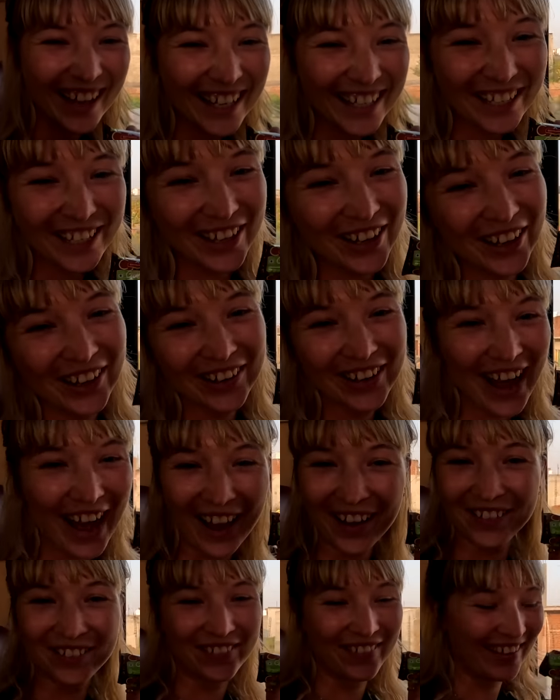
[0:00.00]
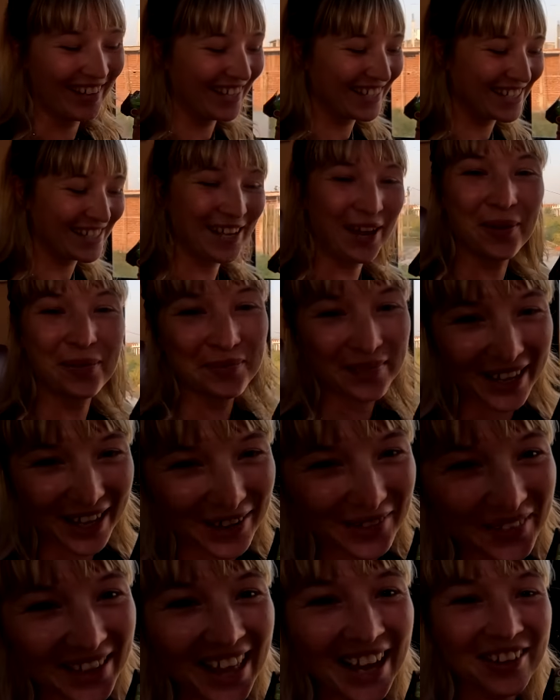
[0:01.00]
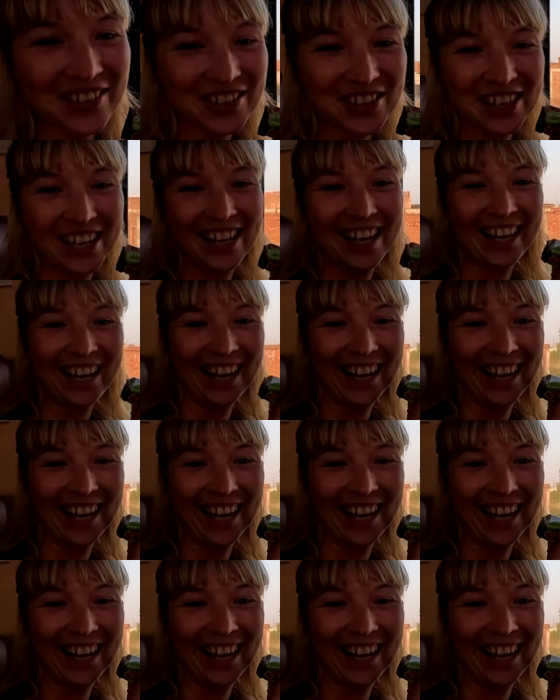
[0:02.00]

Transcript: You couldn't have something without chili.